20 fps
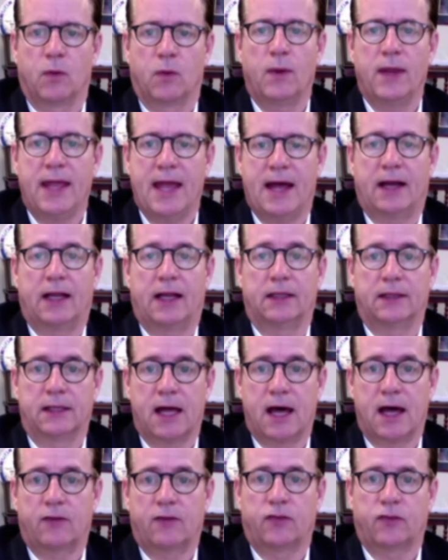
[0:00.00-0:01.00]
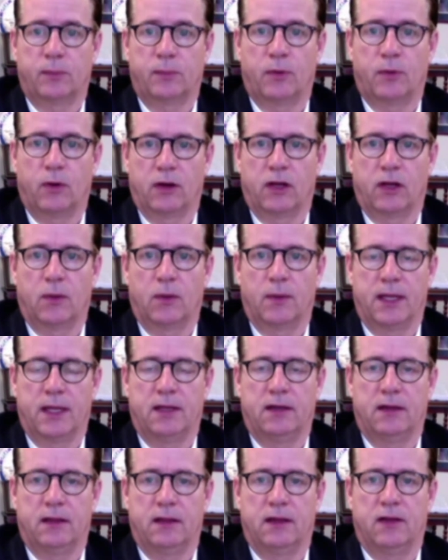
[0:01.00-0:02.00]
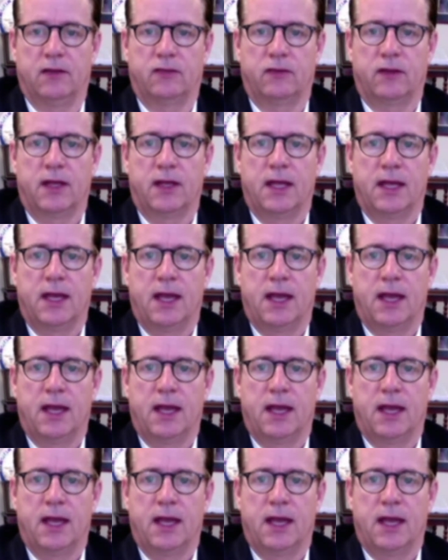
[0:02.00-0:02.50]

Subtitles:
we had a lot of support going into this,